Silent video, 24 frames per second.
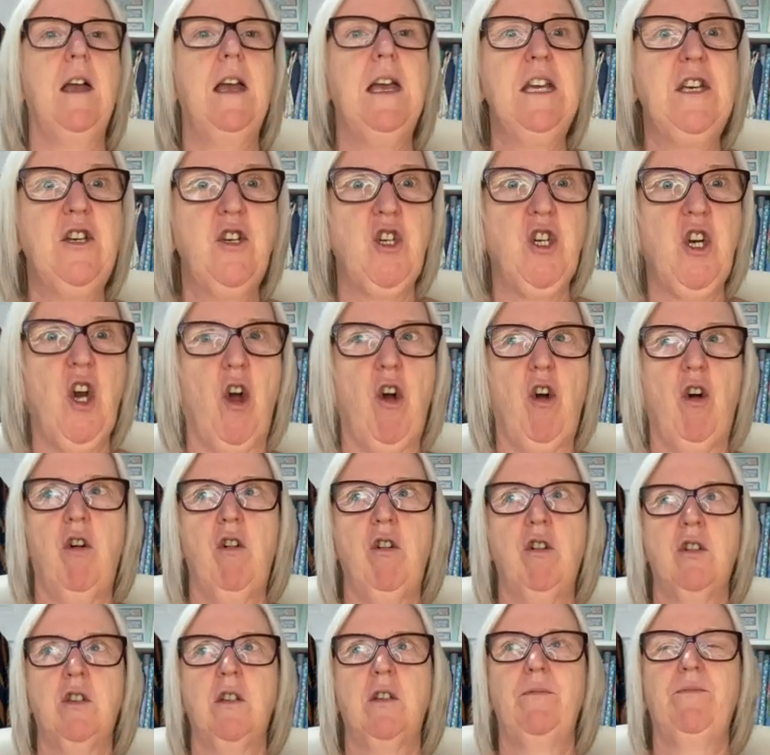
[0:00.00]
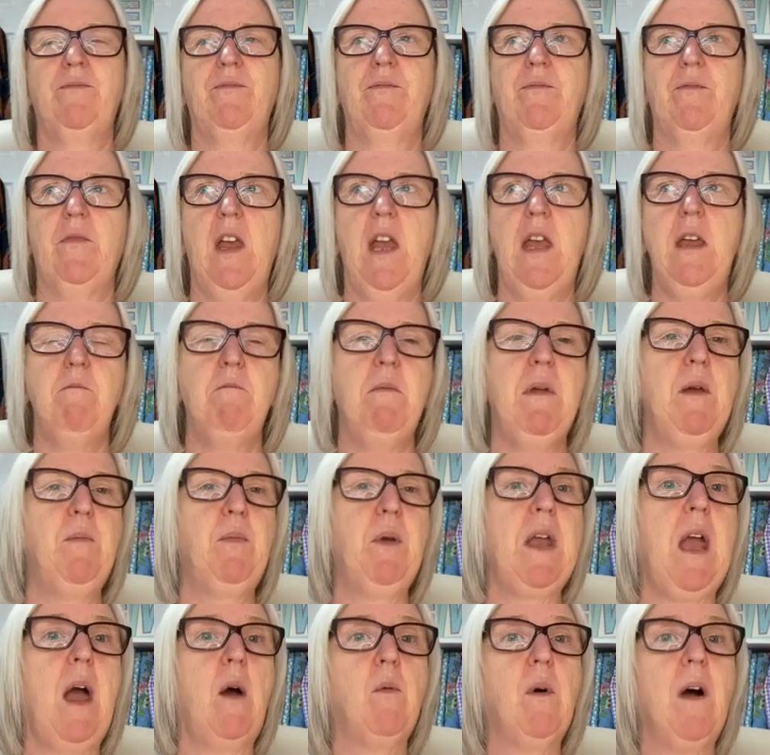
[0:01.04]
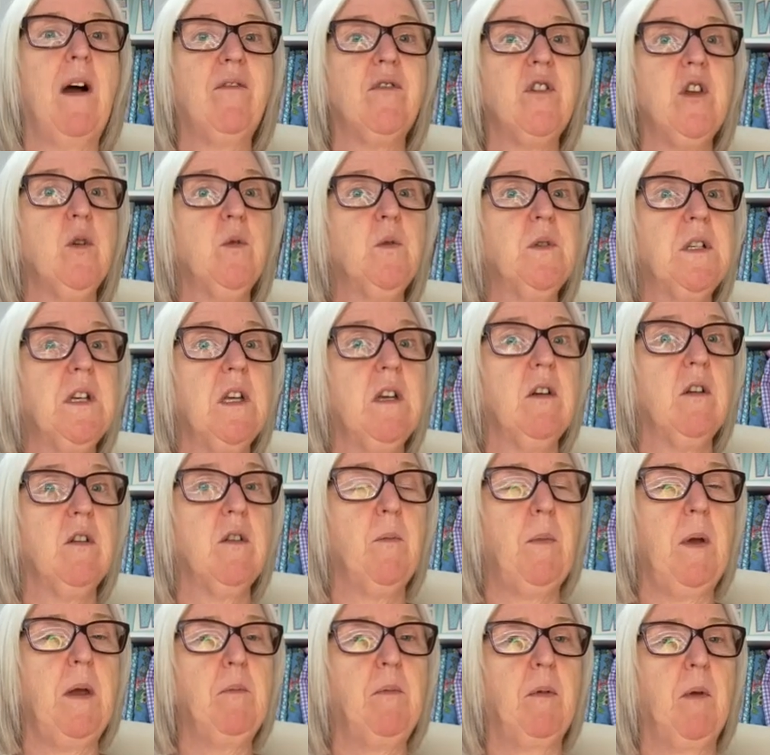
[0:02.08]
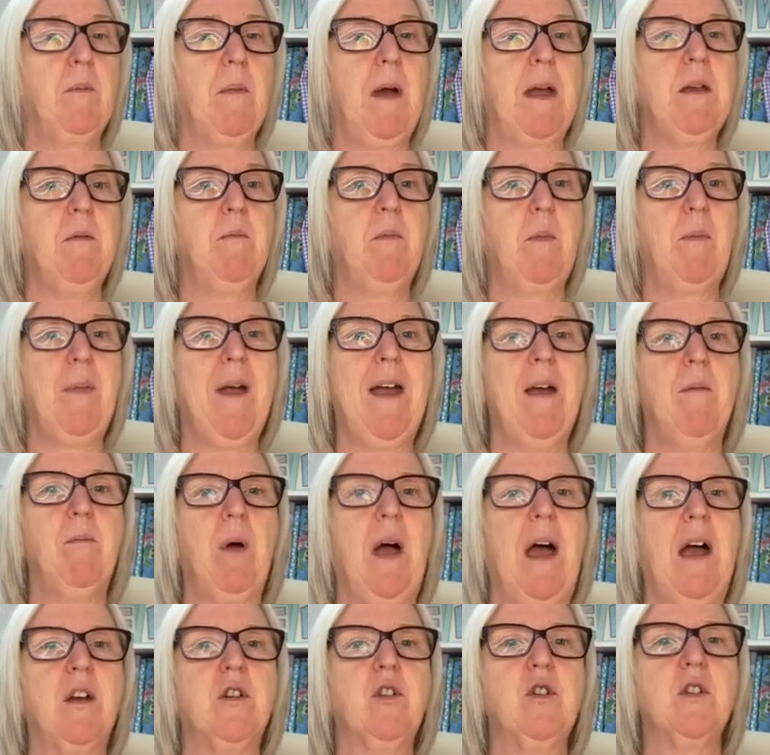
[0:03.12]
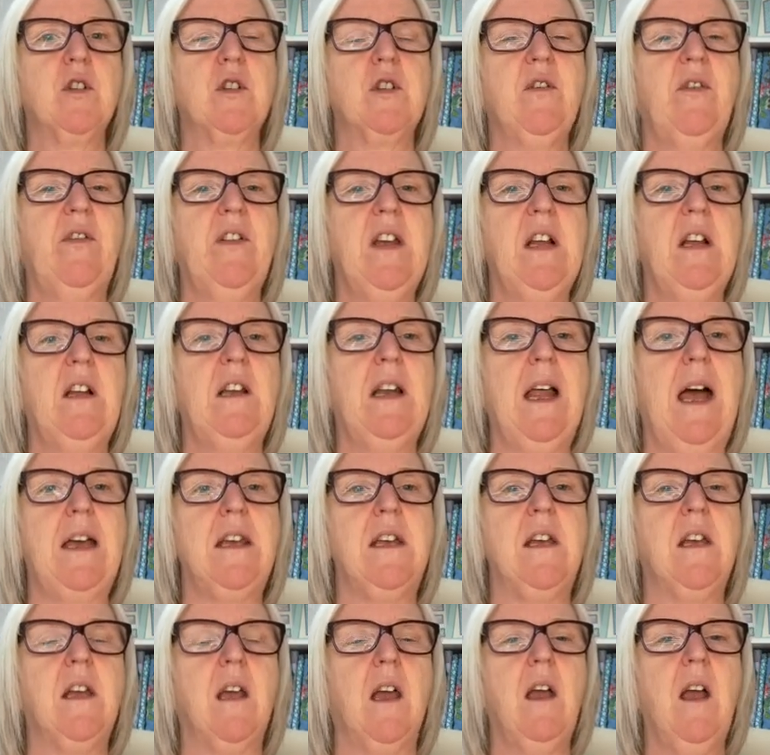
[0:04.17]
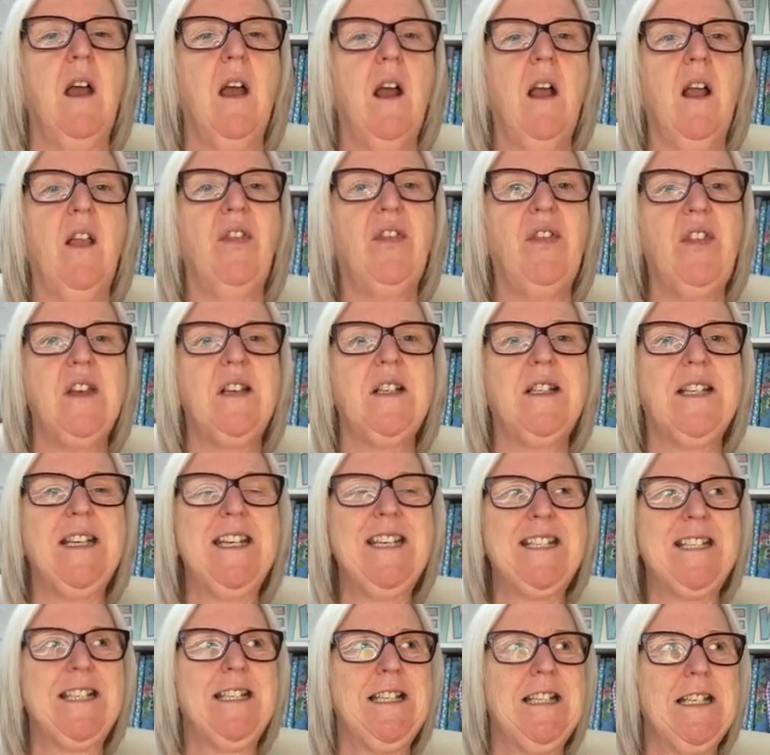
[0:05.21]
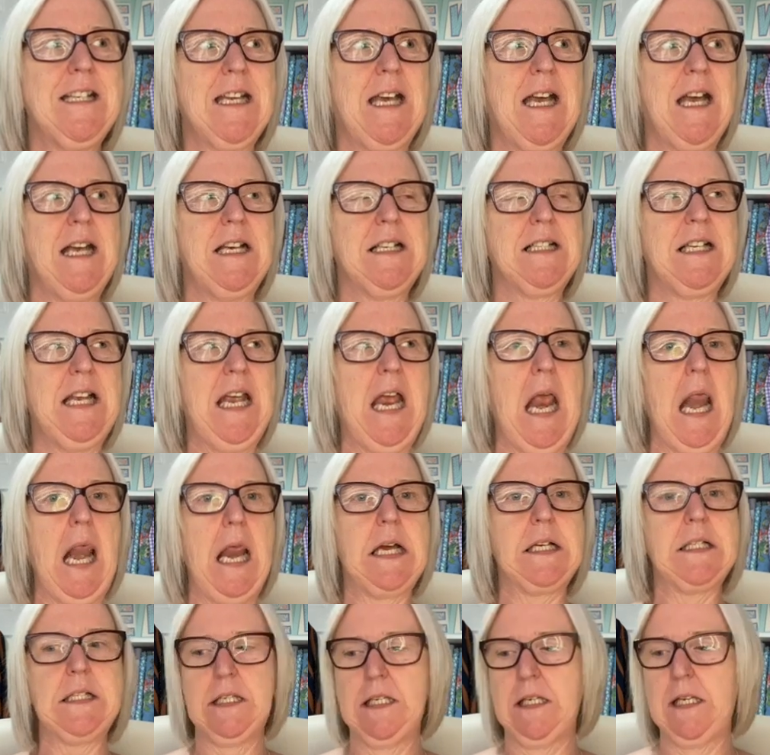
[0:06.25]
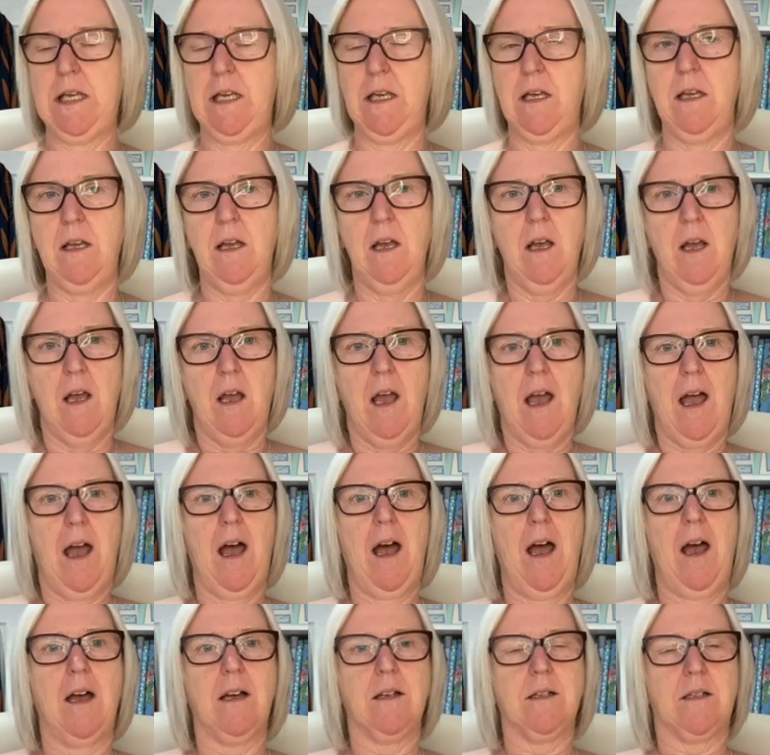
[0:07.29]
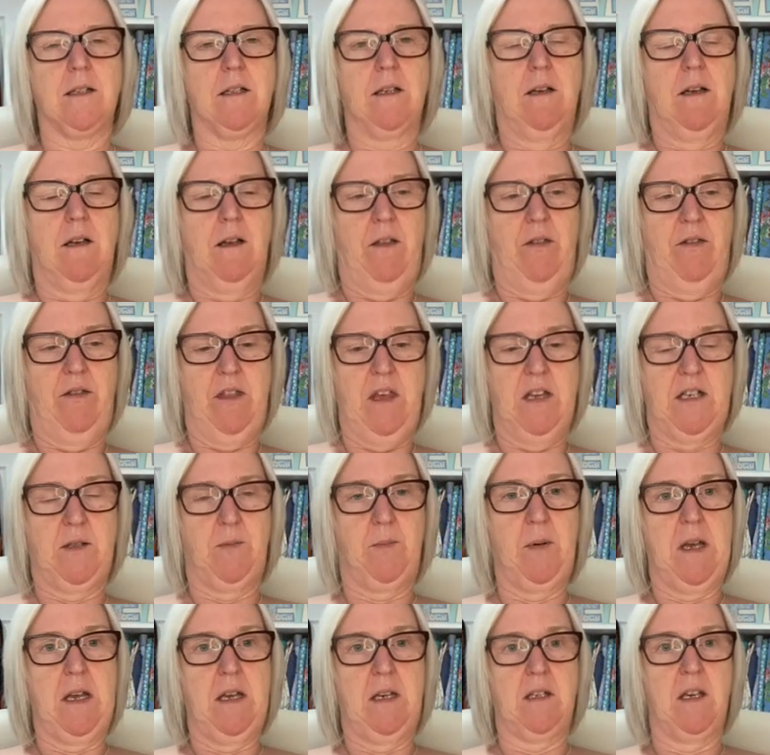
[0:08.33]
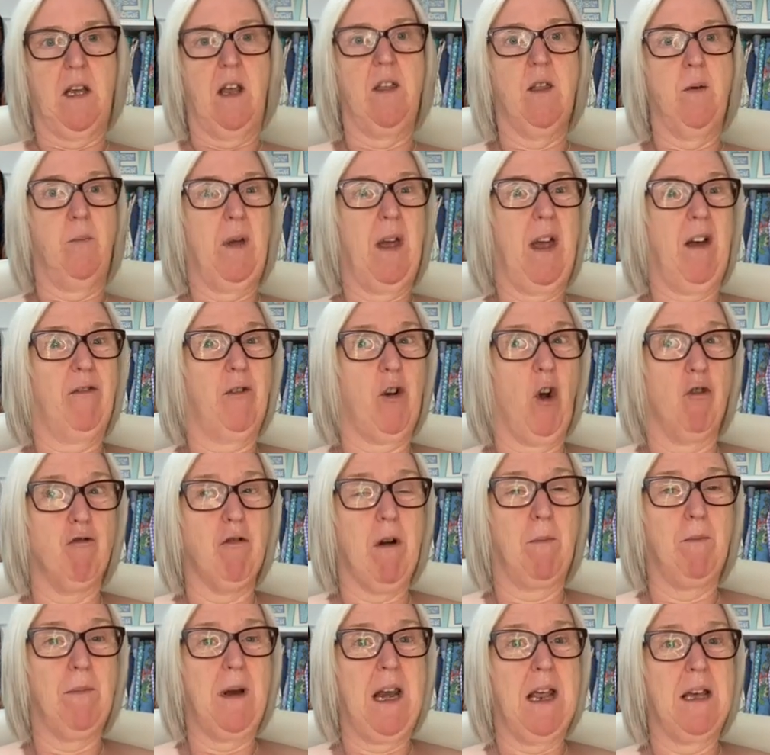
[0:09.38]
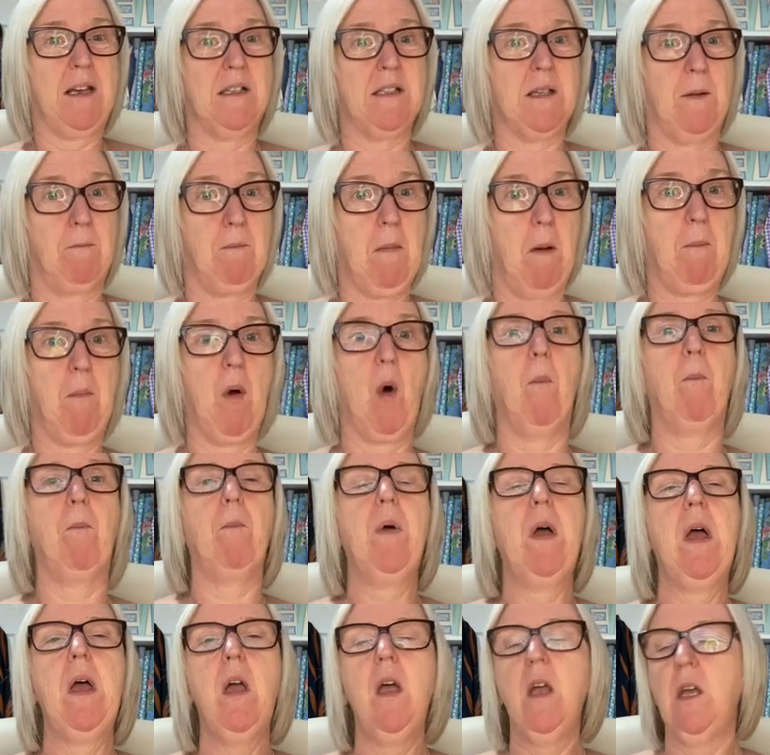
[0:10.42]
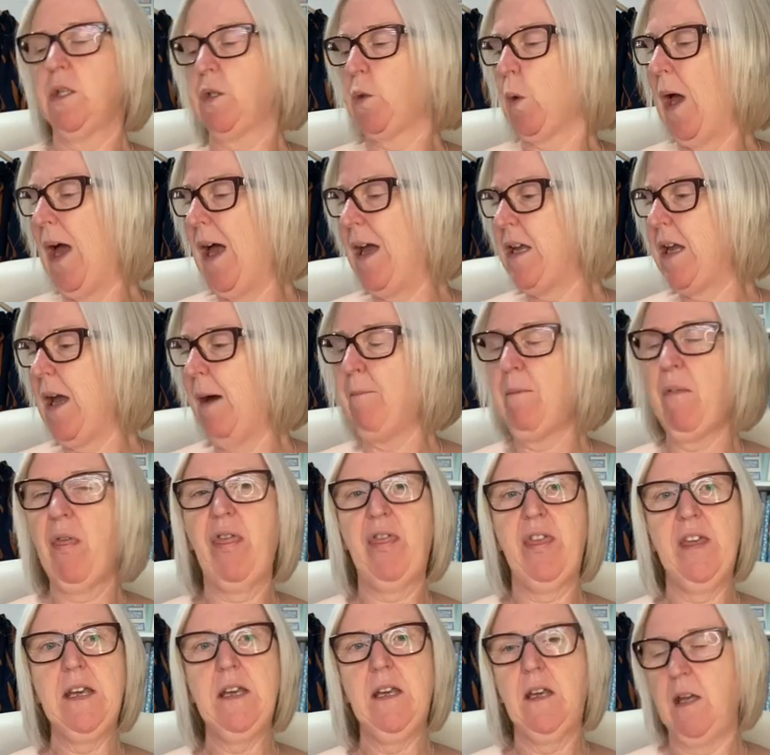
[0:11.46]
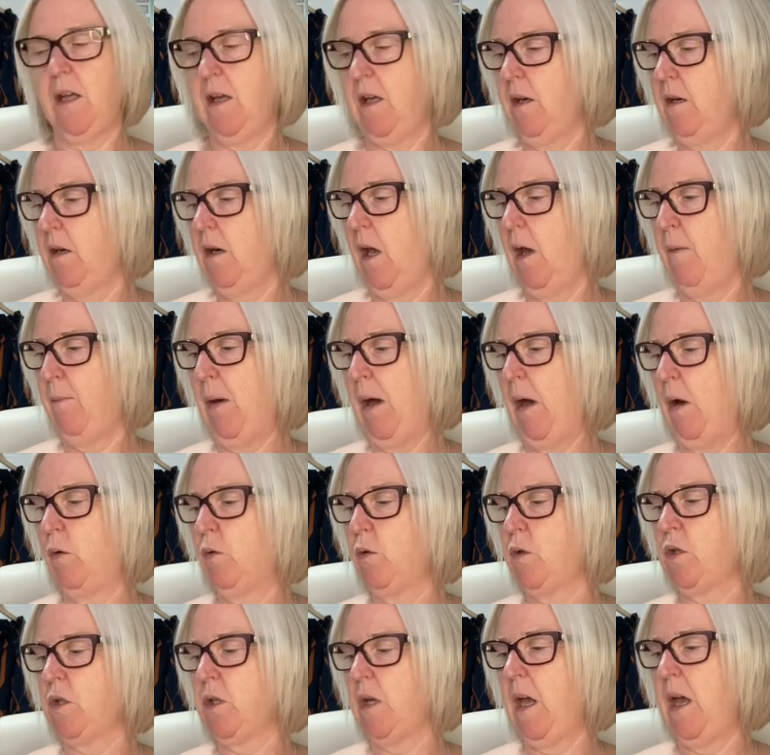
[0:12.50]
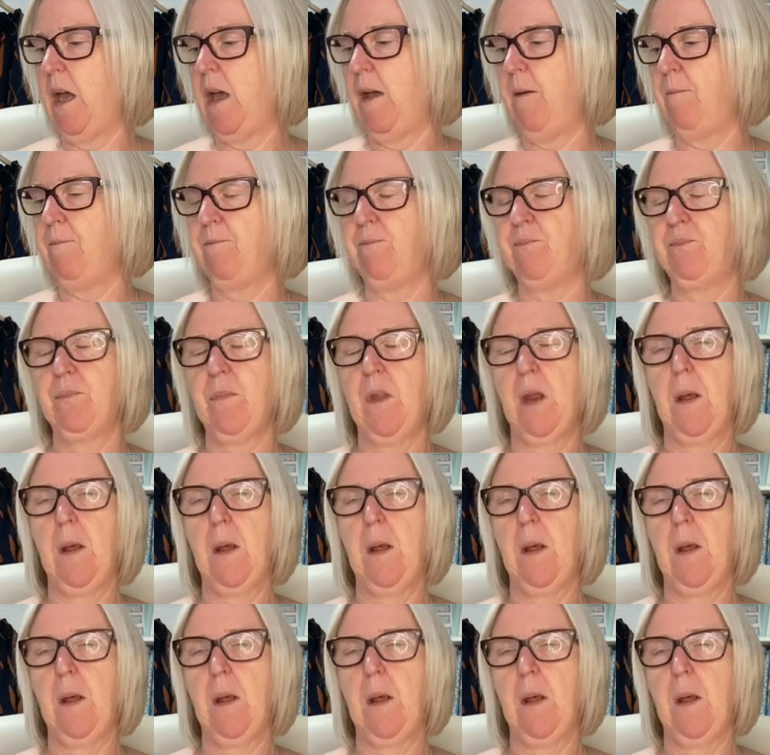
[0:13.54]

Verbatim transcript: in short, it may be how I've used it, other people might be better, but I just feel like this isn't as elasticy as this bit and the bit I've got around my legs and my bum. So I am thinking about um,